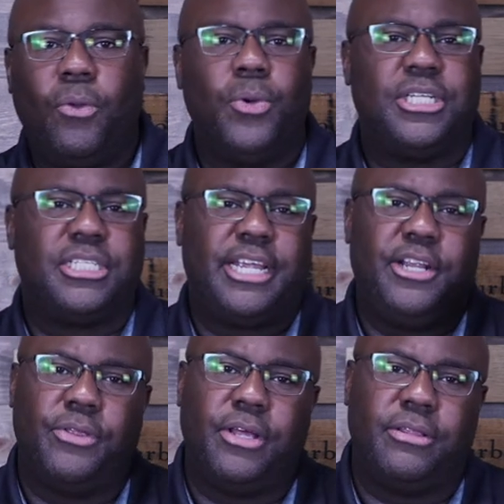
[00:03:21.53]
which is like,
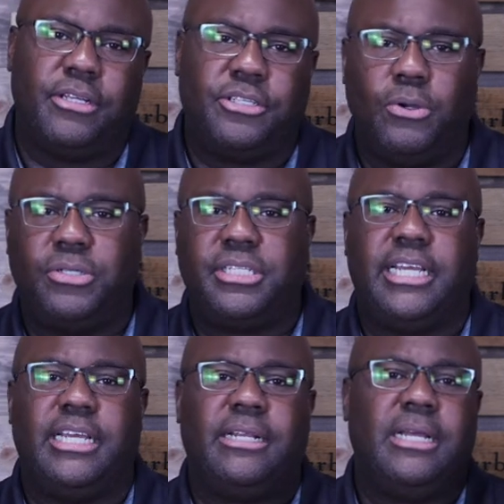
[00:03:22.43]
you know, the
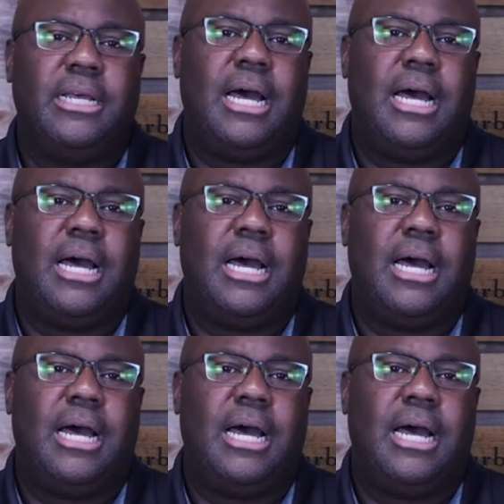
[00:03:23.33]
toasting,